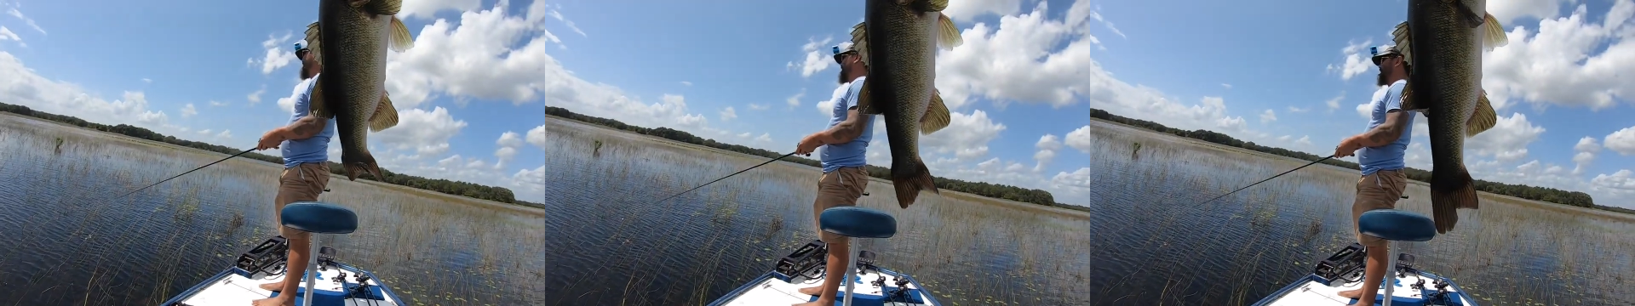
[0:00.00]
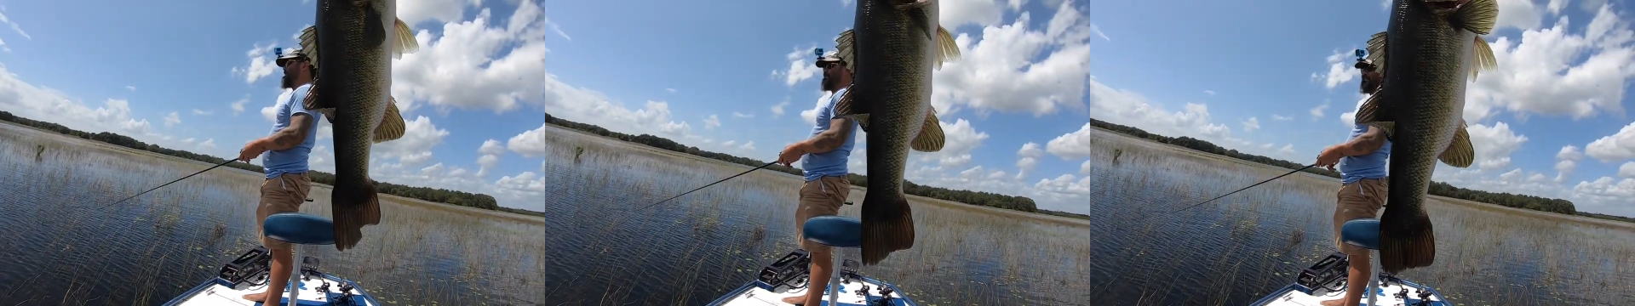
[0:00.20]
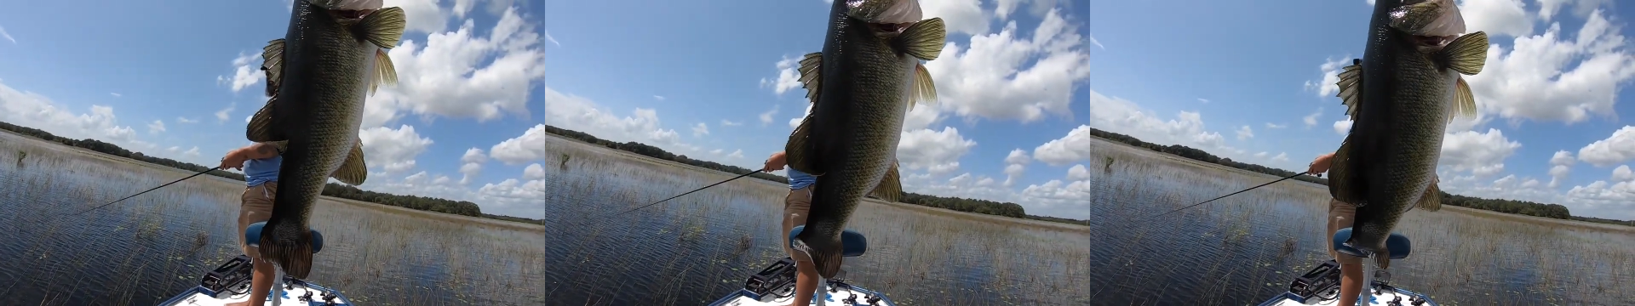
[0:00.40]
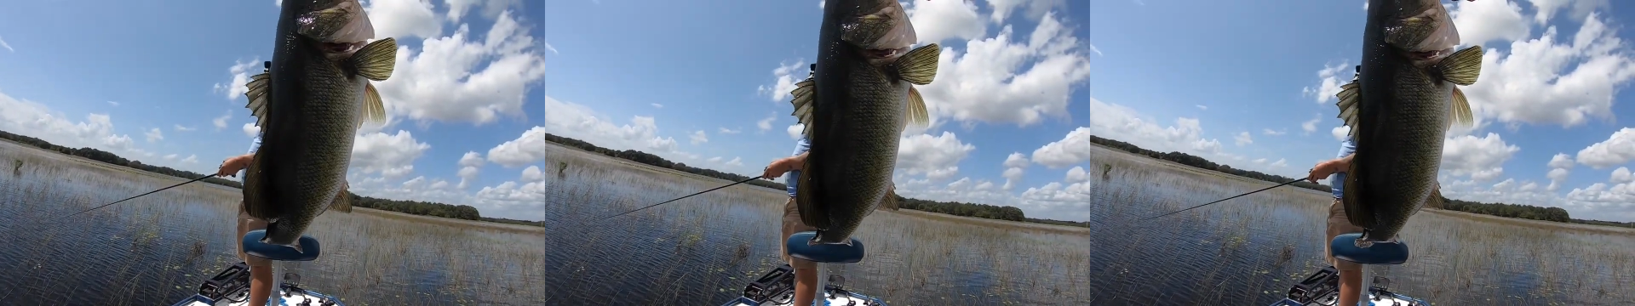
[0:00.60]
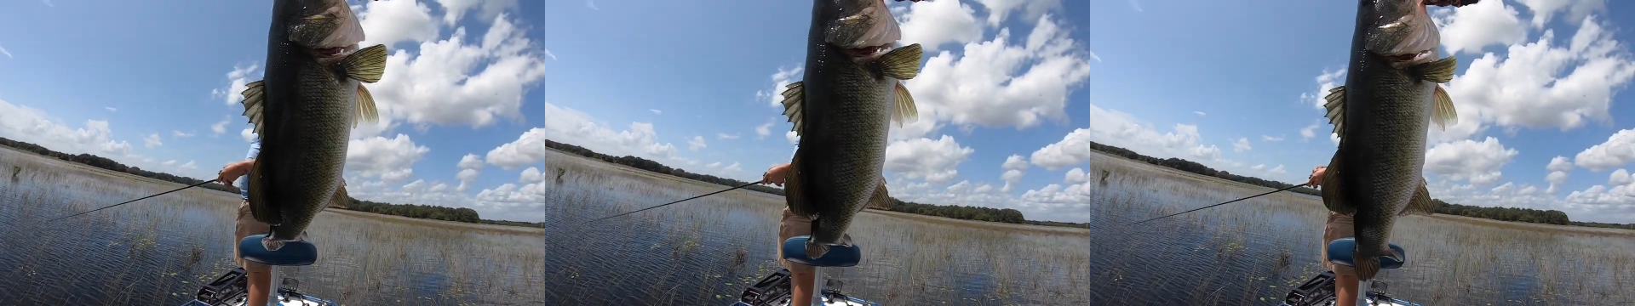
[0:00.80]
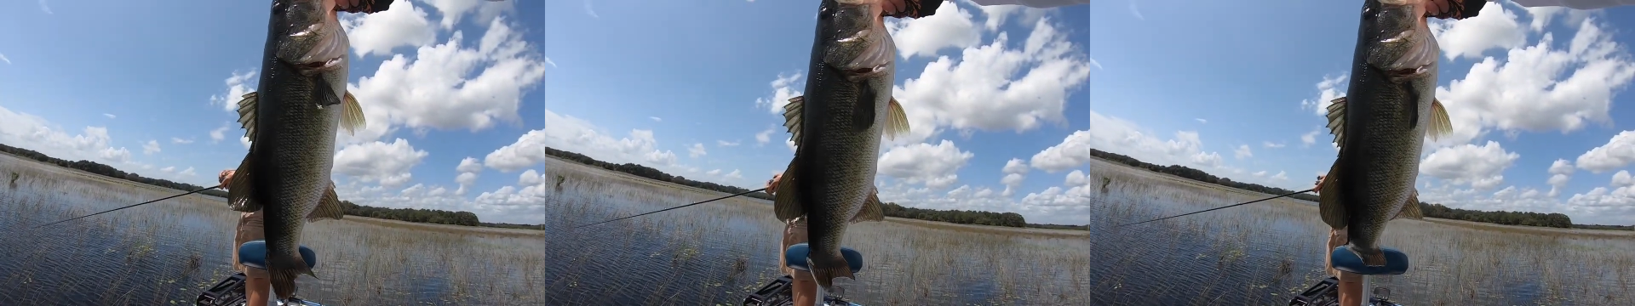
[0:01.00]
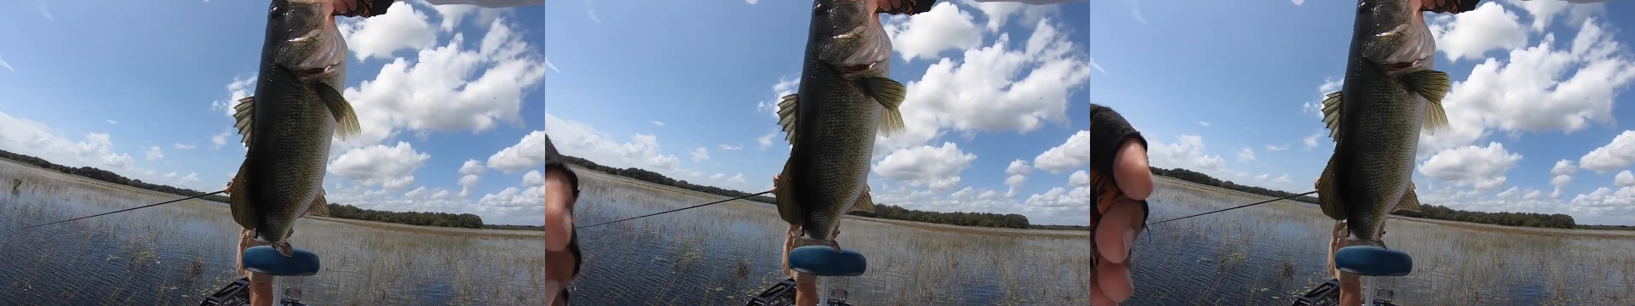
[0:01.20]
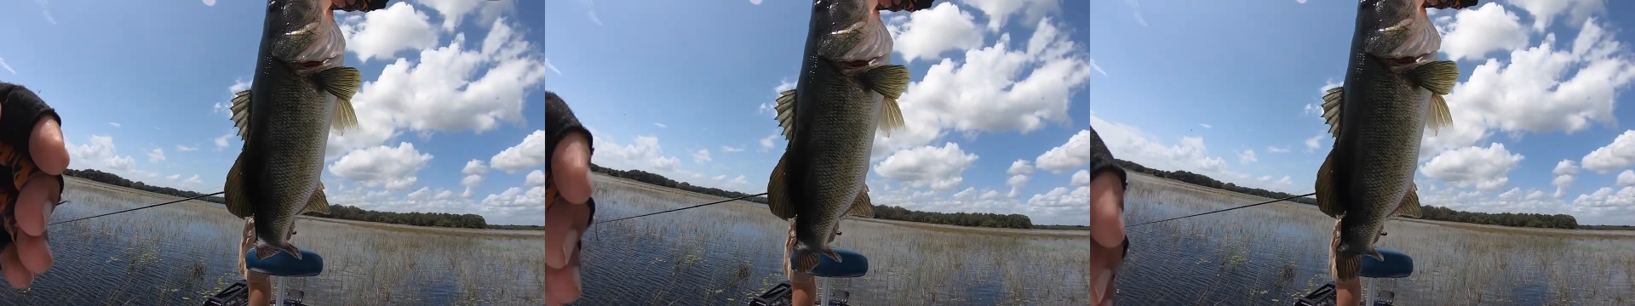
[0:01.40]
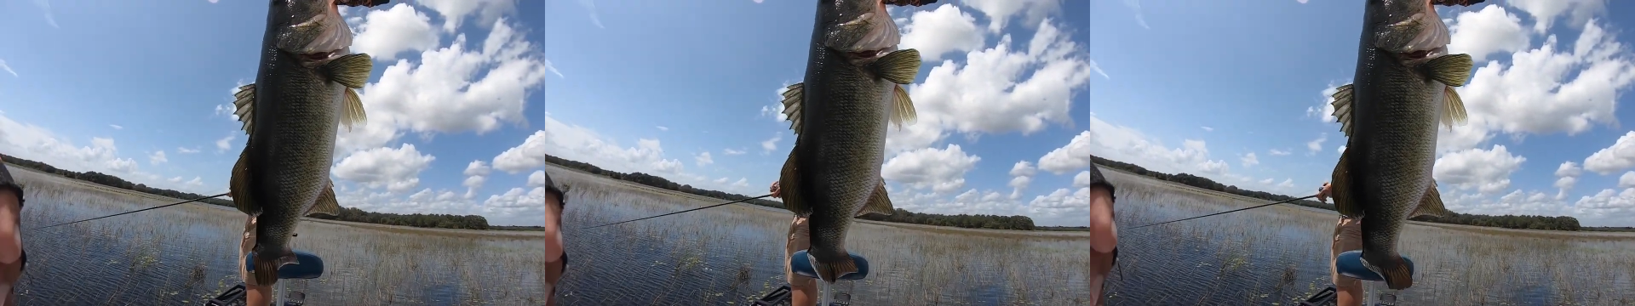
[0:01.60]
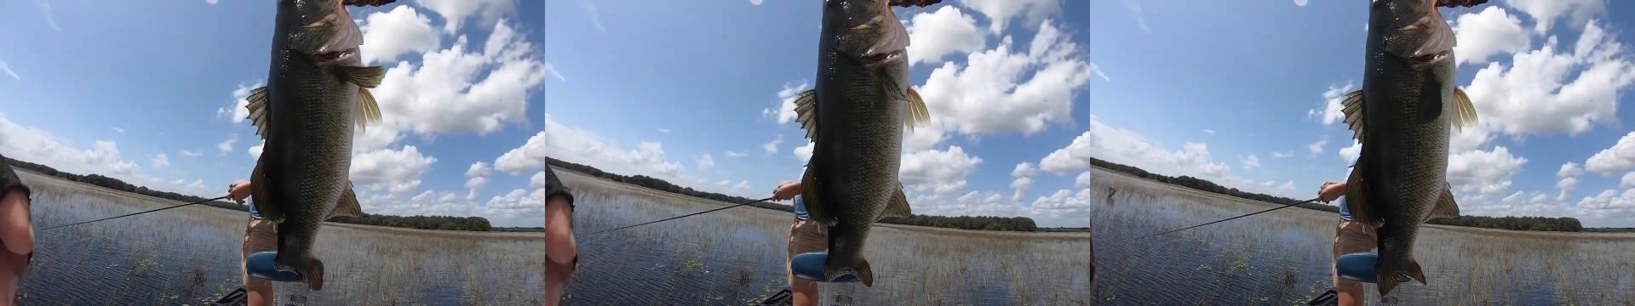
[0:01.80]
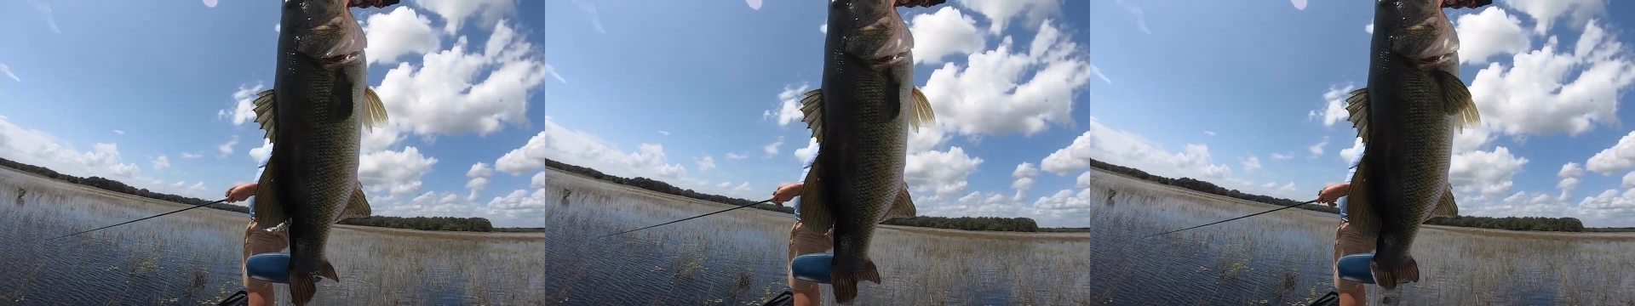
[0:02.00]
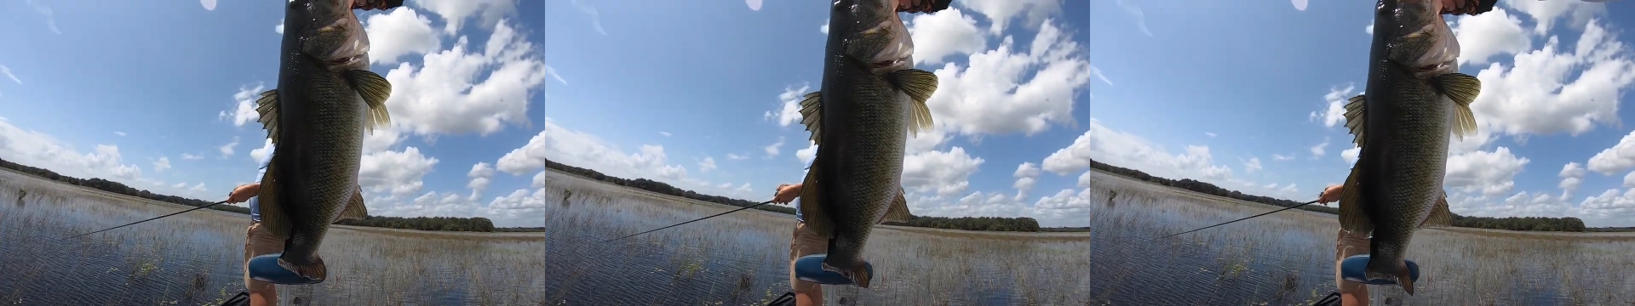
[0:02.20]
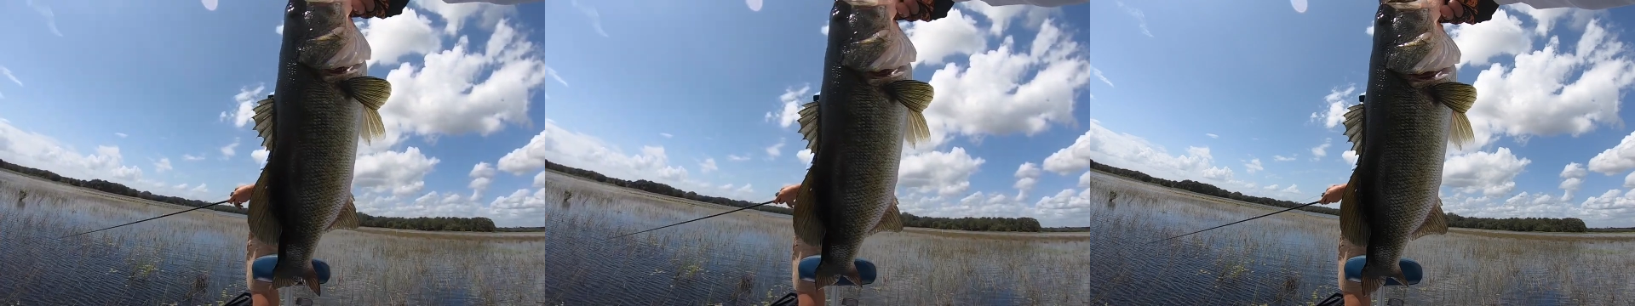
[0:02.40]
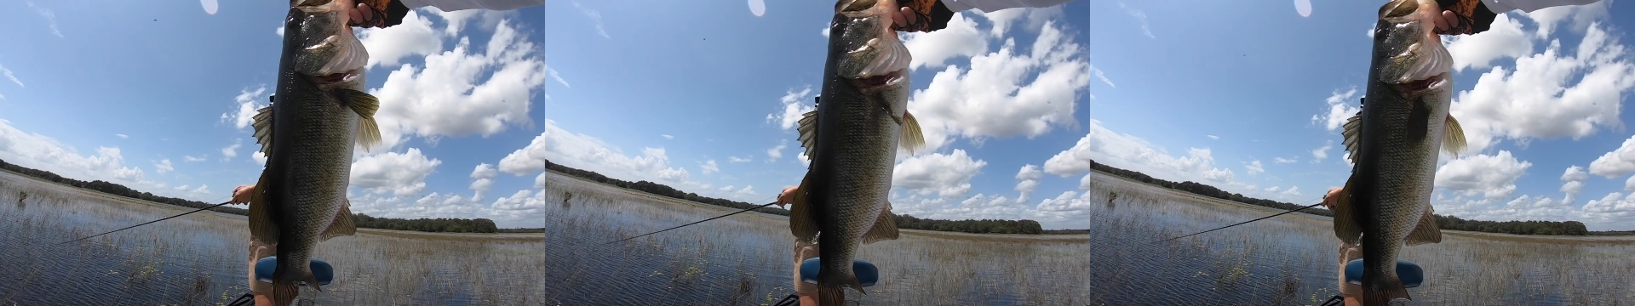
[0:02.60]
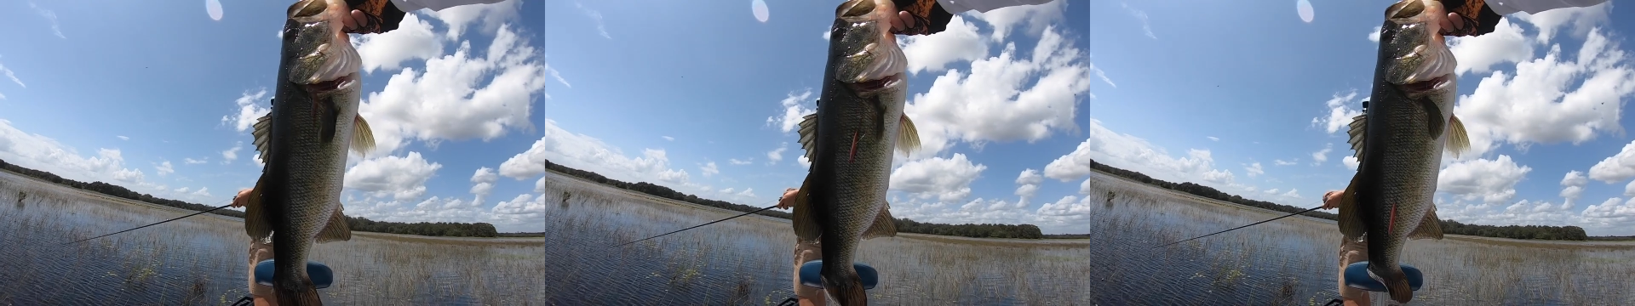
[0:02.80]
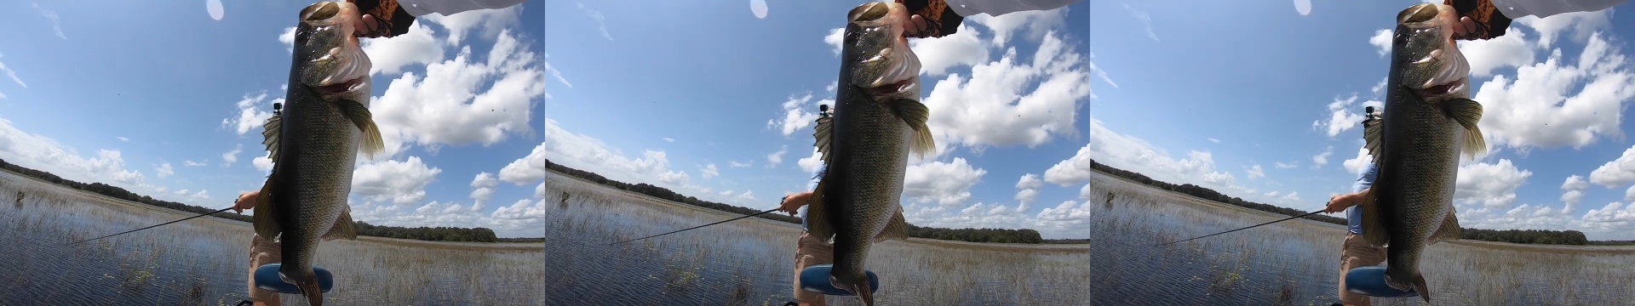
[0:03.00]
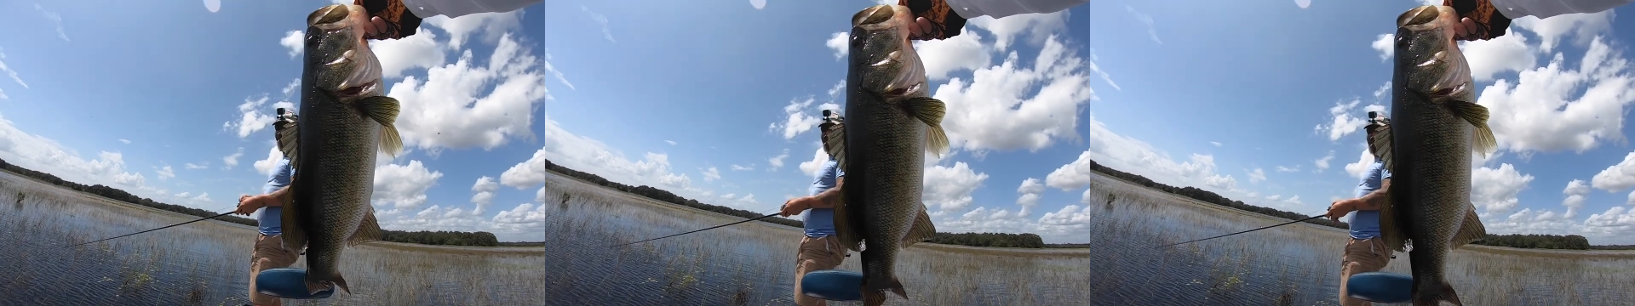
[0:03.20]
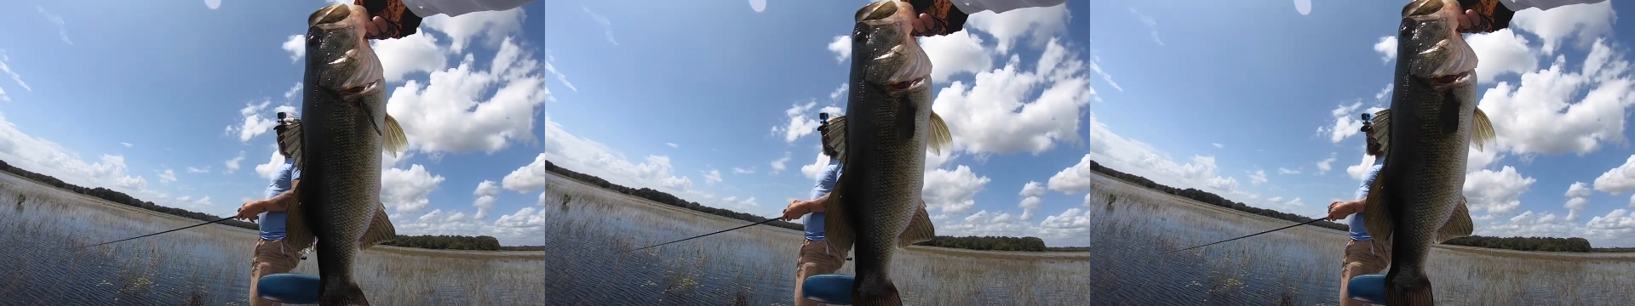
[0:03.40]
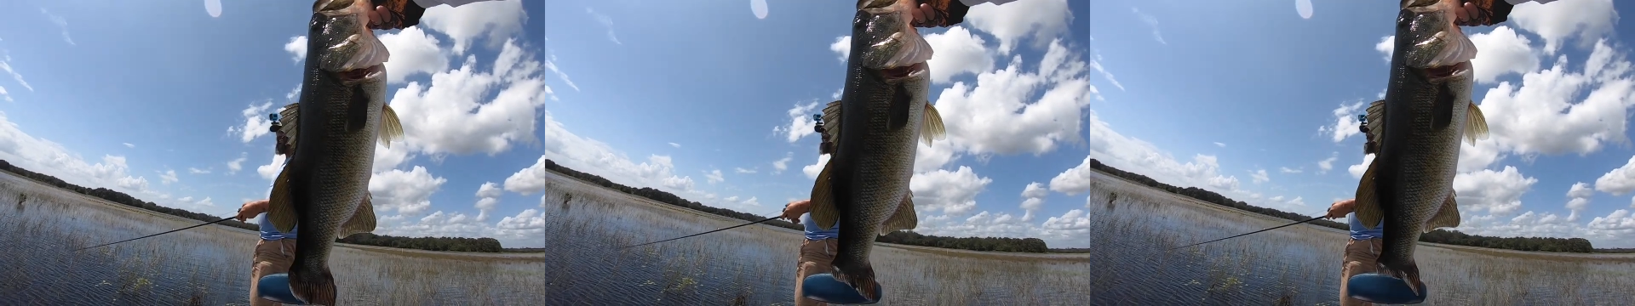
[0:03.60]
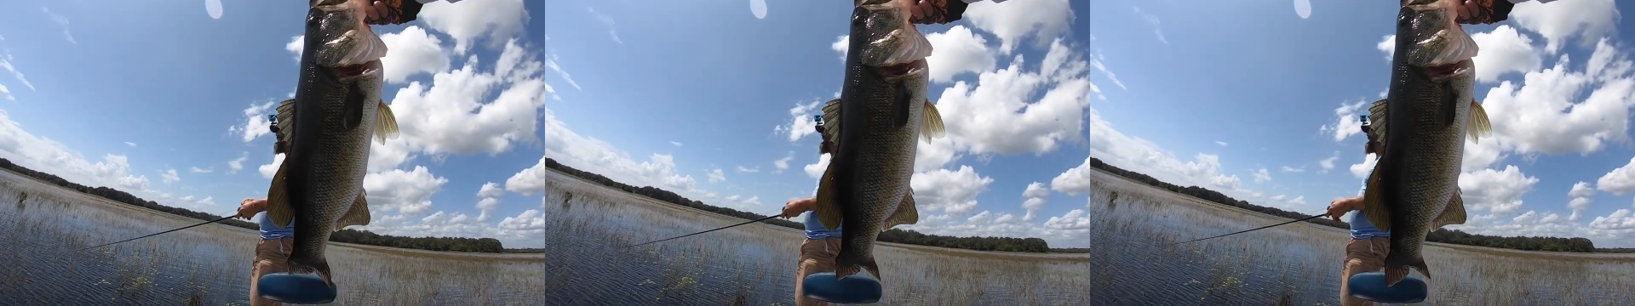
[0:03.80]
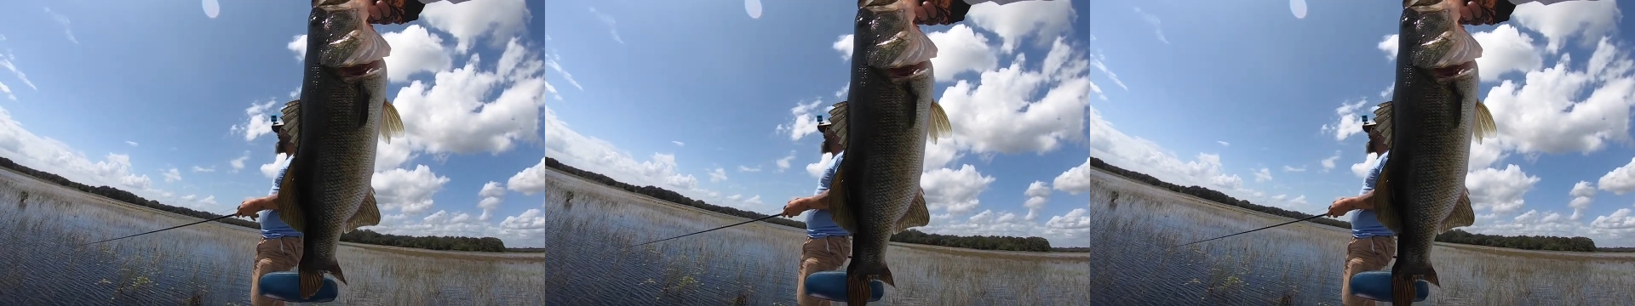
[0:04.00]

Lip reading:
[unreadable: no face in view]